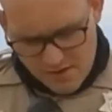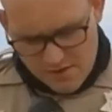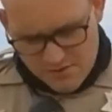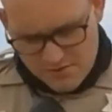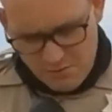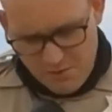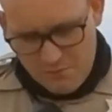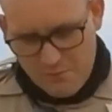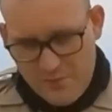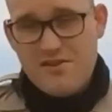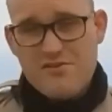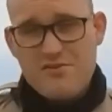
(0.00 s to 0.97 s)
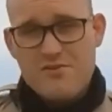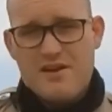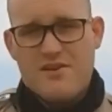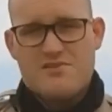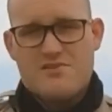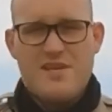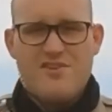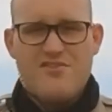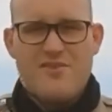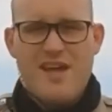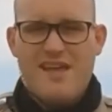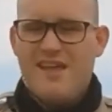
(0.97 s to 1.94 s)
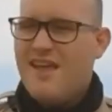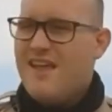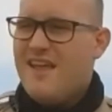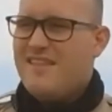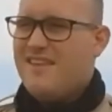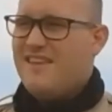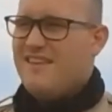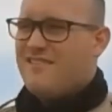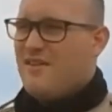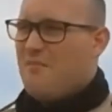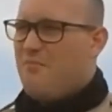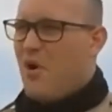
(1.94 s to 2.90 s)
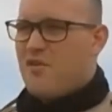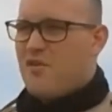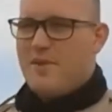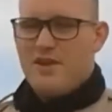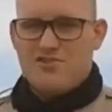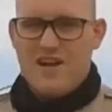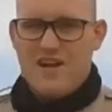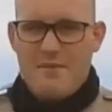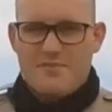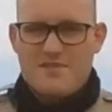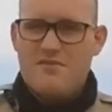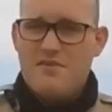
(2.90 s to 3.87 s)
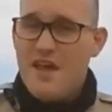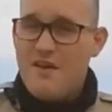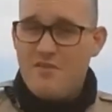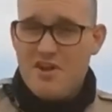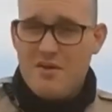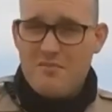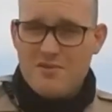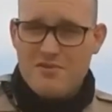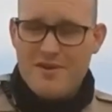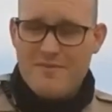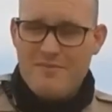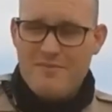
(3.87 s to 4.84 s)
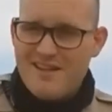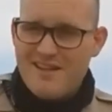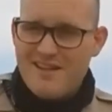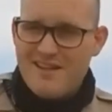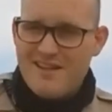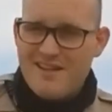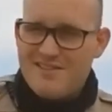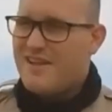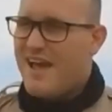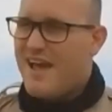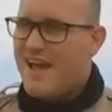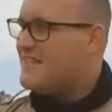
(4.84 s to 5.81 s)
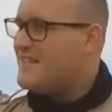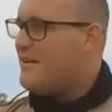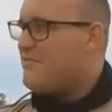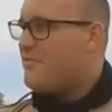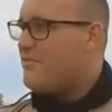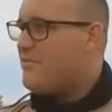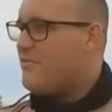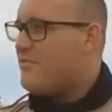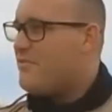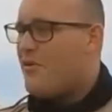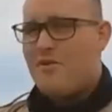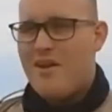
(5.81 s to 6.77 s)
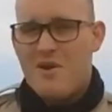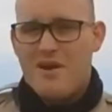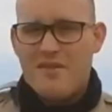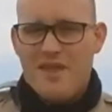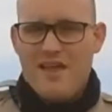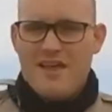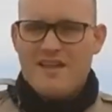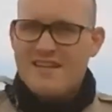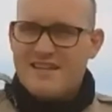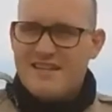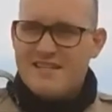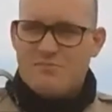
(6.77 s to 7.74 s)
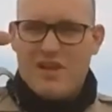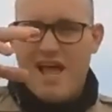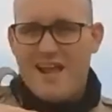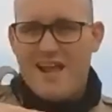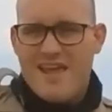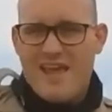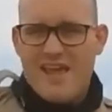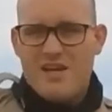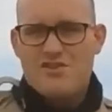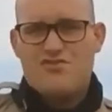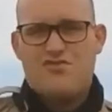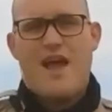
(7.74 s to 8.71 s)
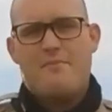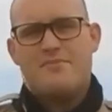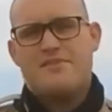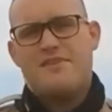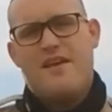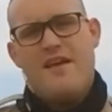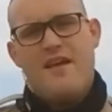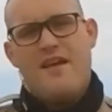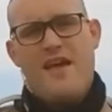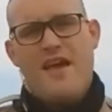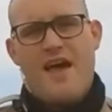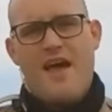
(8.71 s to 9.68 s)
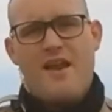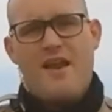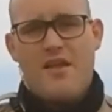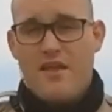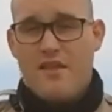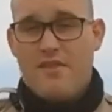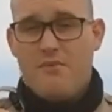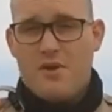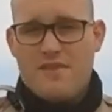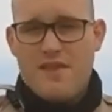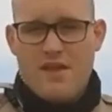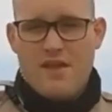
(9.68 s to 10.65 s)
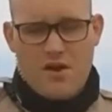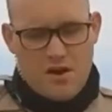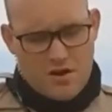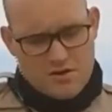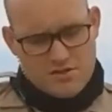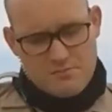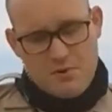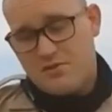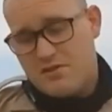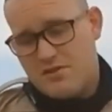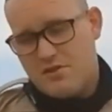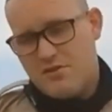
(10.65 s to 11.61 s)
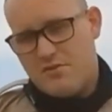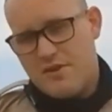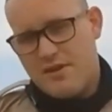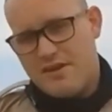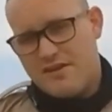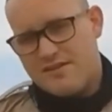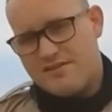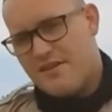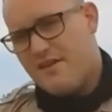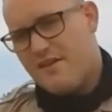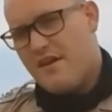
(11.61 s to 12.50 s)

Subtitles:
So what we do here is we create these bark beetle traps. And if you ever come to Torrey Pines, you could kind of see them floating around everywhere. It's like these black hanging traps, and what they are supposed to do is